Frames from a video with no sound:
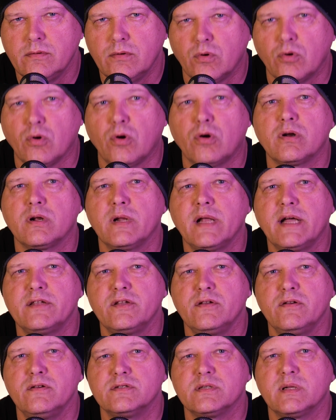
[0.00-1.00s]
or aren't allowed
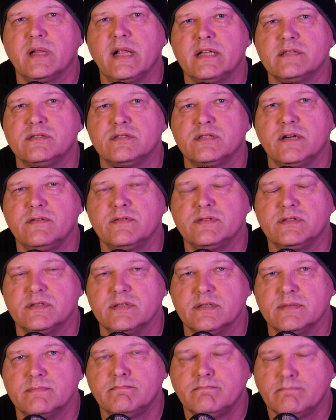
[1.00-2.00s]
to use cloud
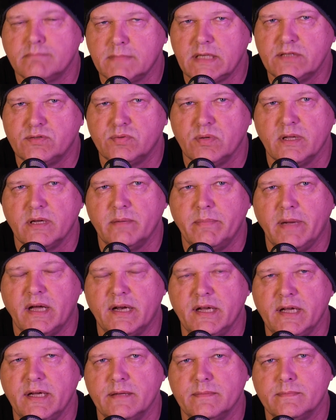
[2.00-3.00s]
services. That's really
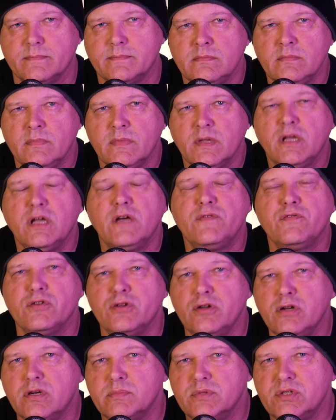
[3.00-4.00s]
about it. If
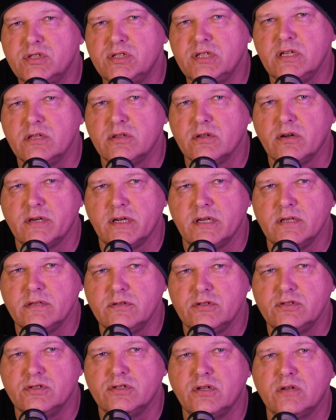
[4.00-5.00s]
you're new to machine
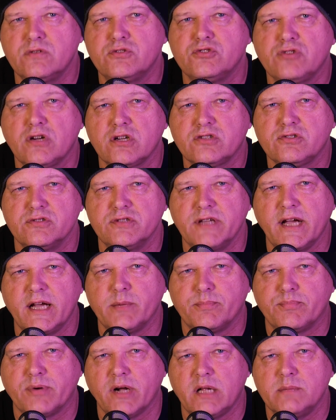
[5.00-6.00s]
learning, you should know structured
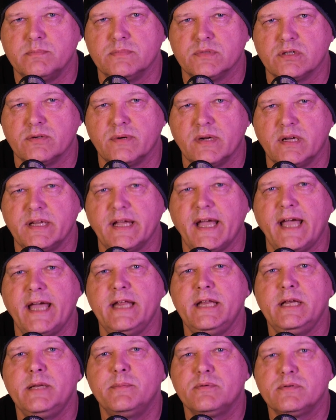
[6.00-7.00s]
data problems are around
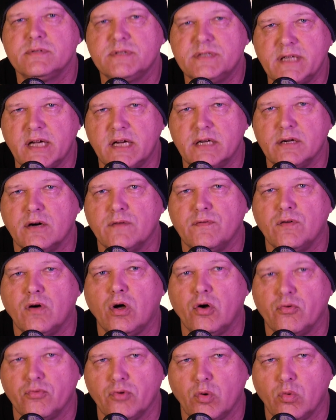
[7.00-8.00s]
80% of
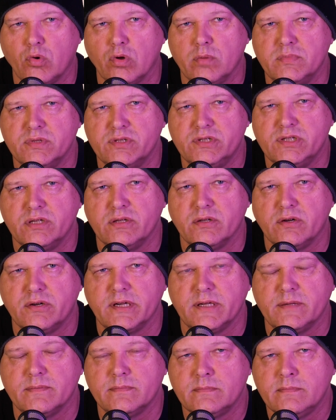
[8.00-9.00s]
all real world machine
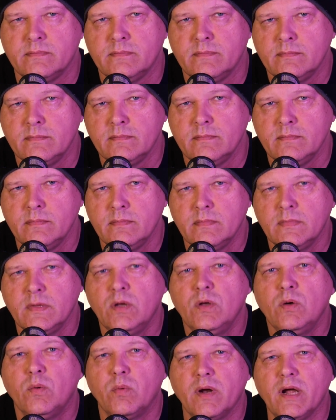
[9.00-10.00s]
learning.
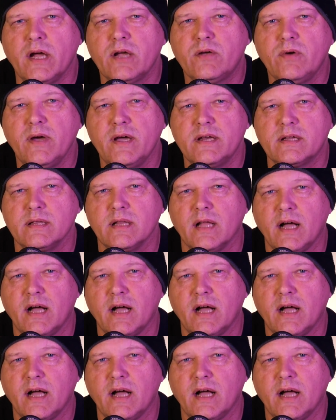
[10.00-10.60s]
When I created